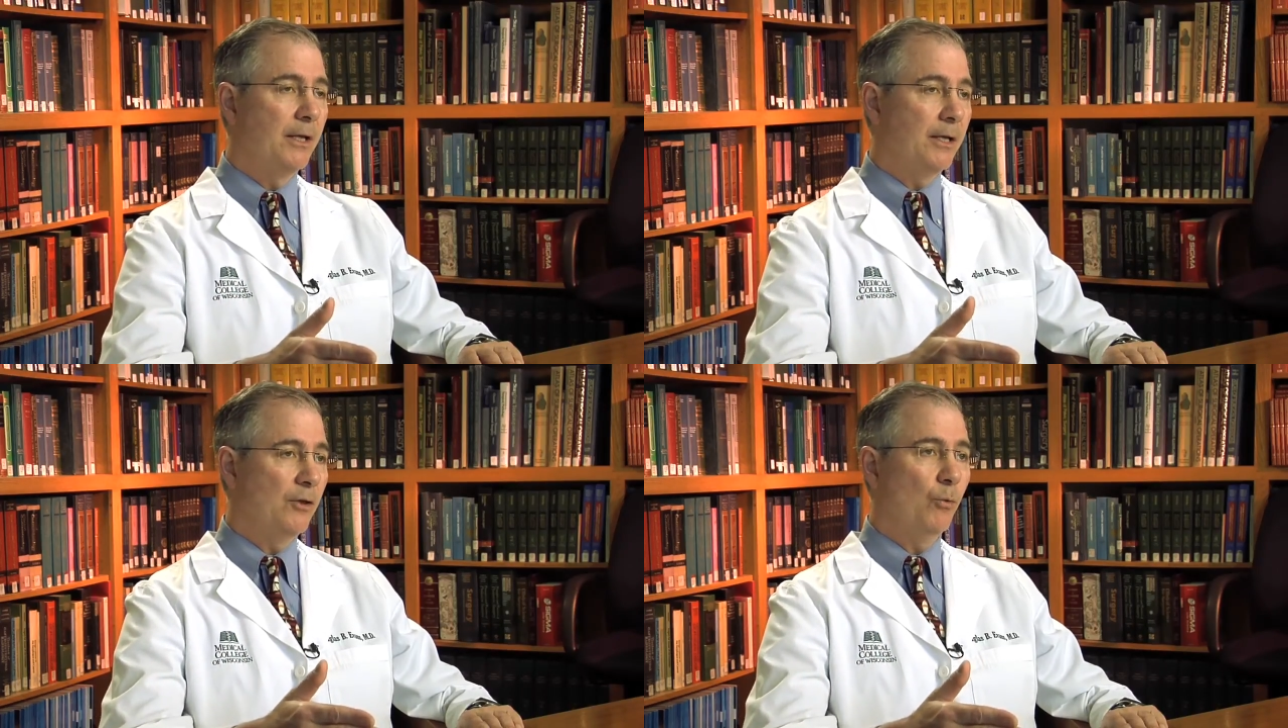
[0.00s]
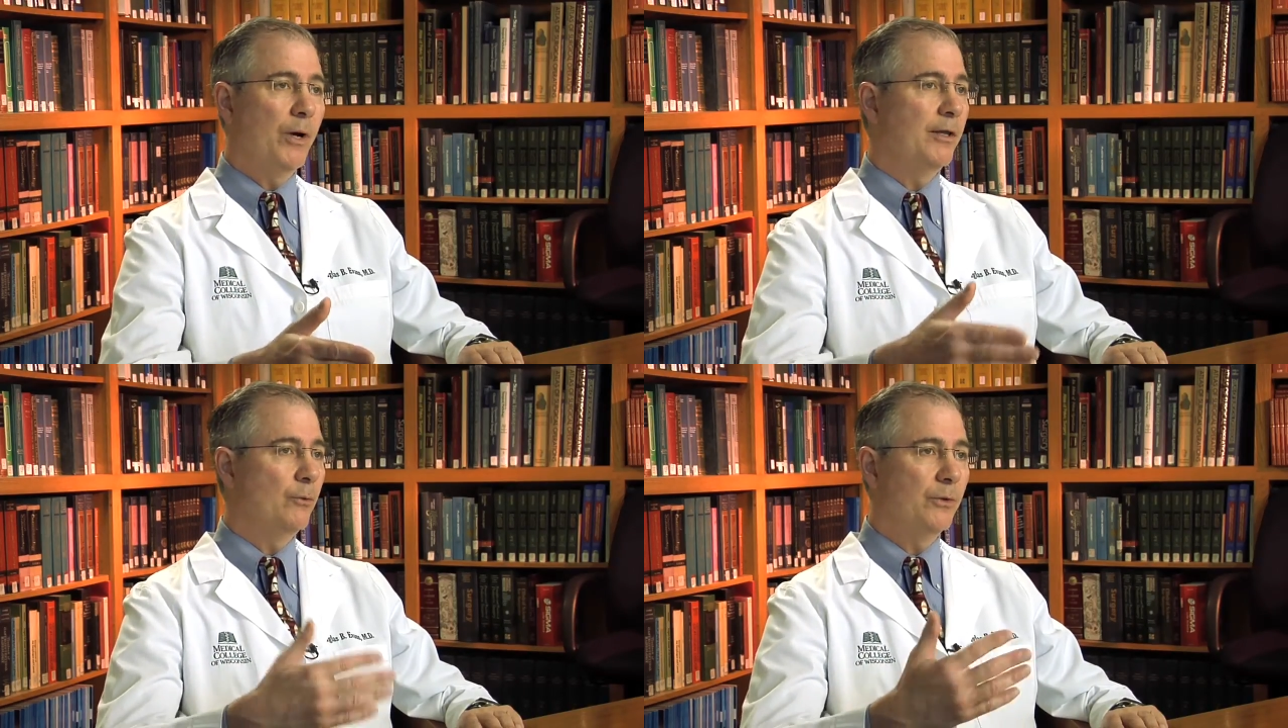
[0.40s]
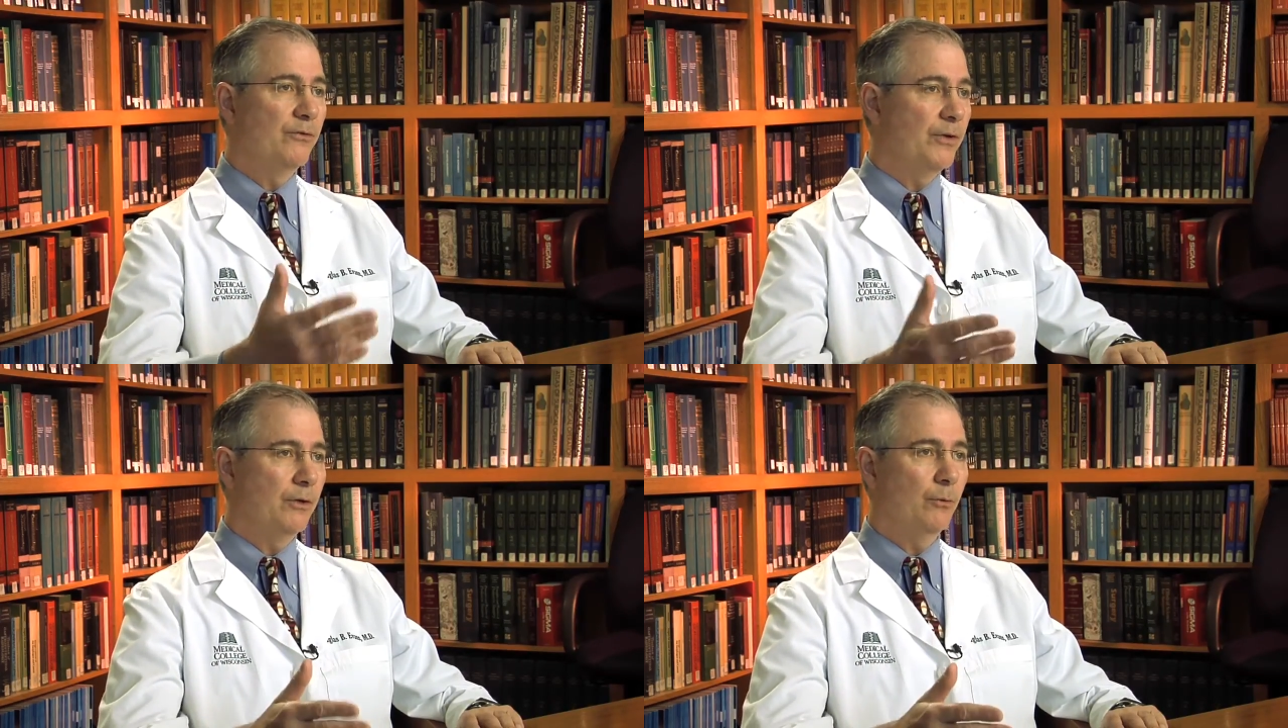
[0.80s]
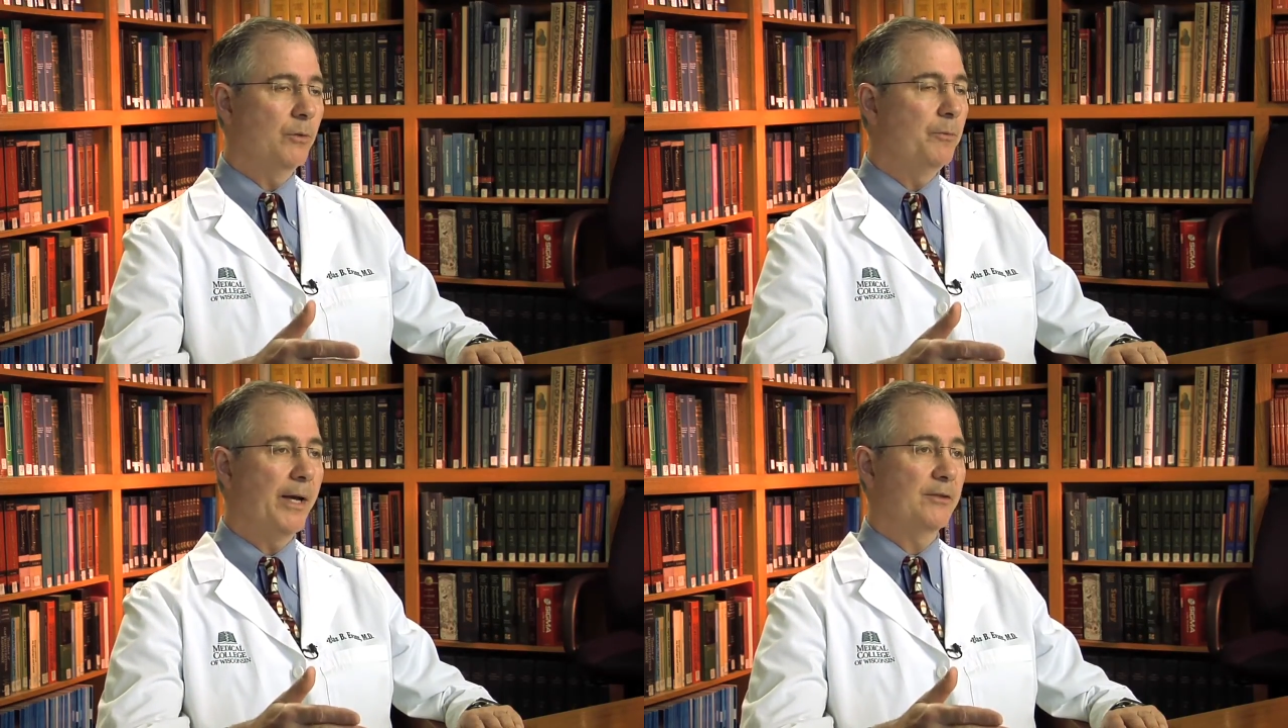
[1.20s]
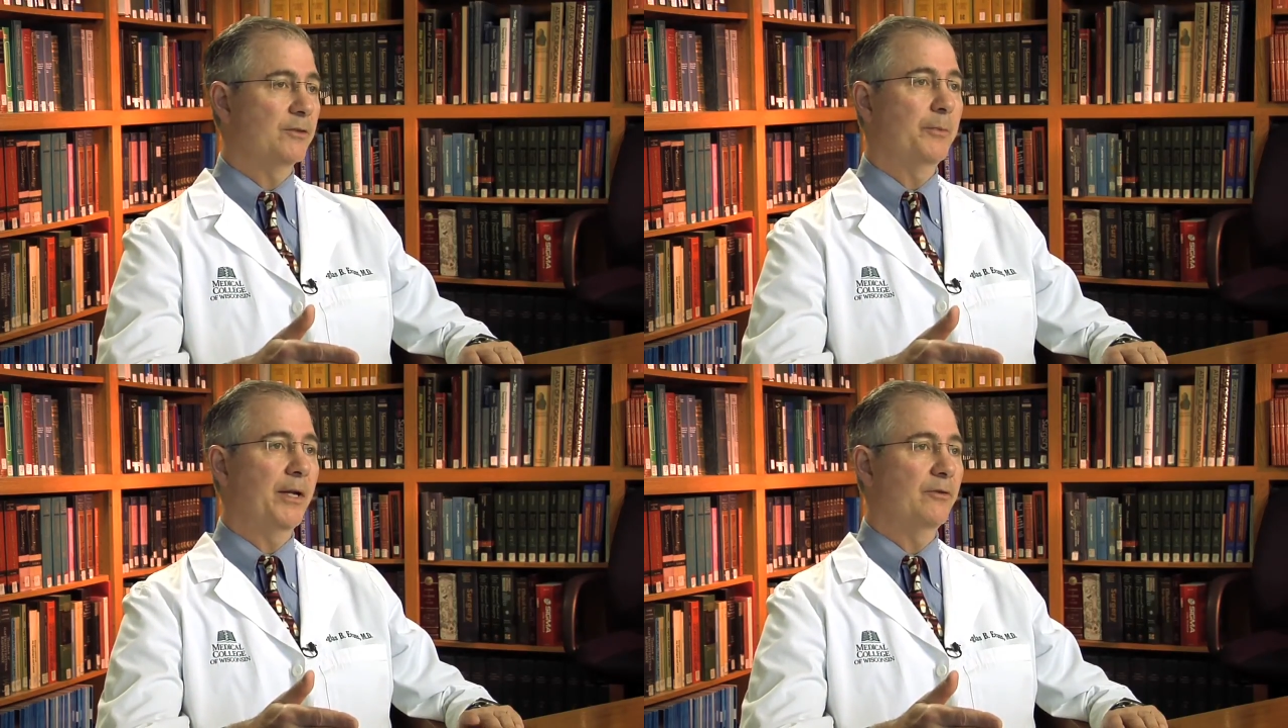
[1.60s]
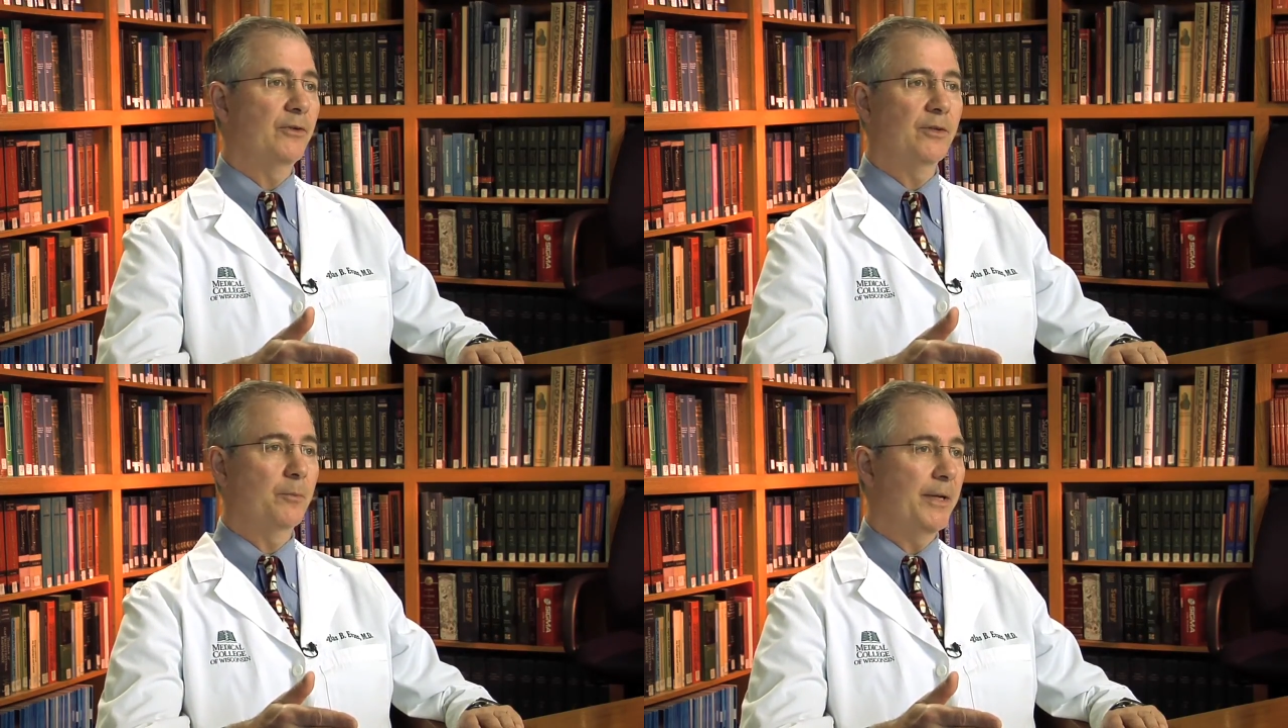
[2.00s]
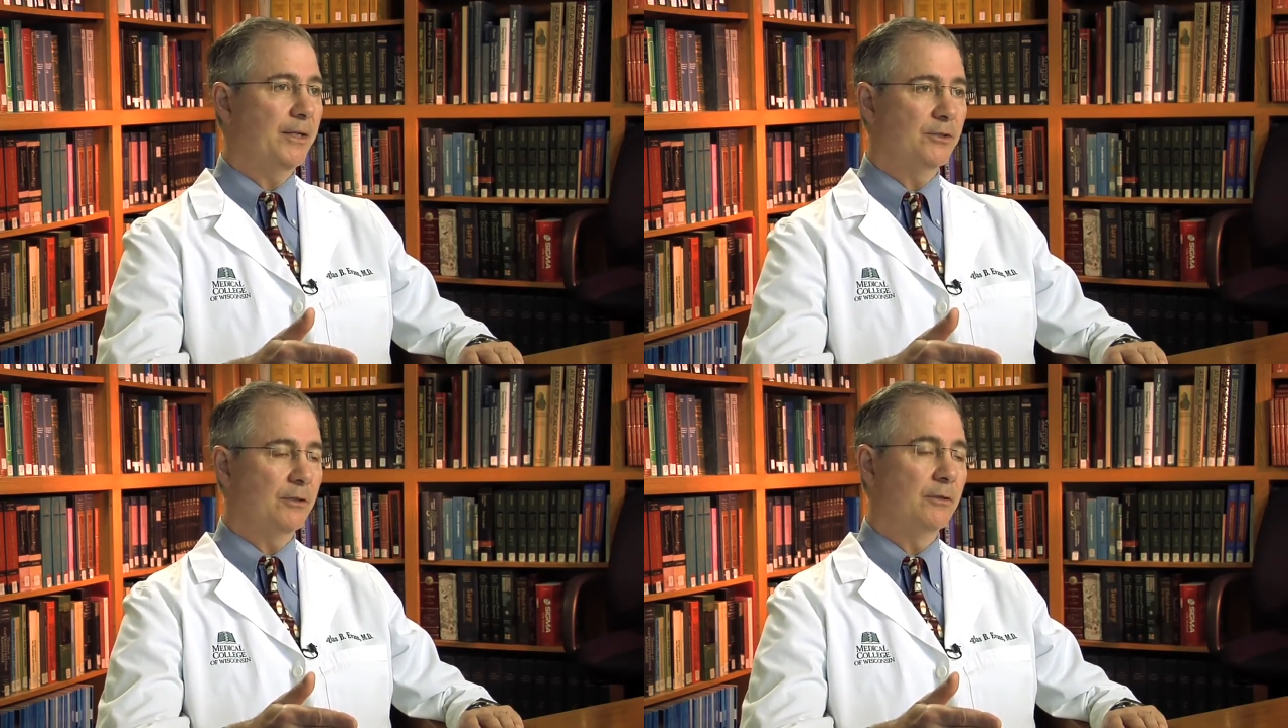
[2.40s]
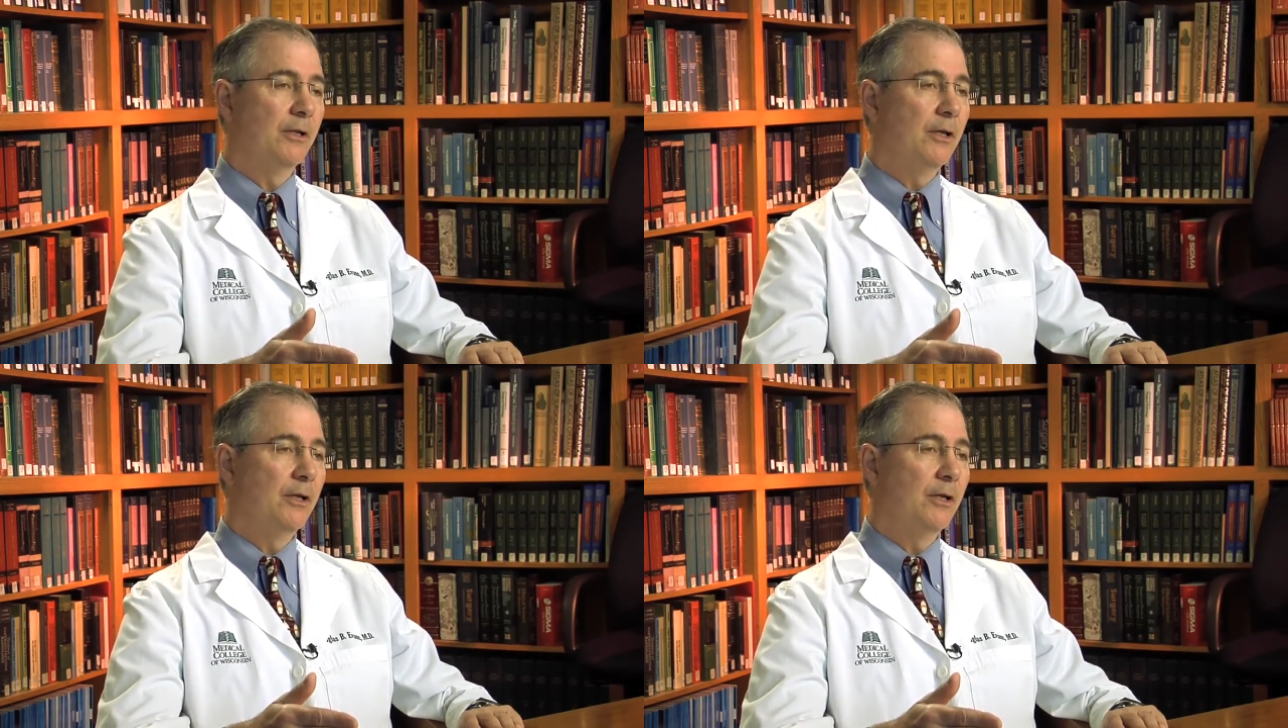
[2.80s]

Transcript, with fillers: in the way that we feel would best benefit the patient.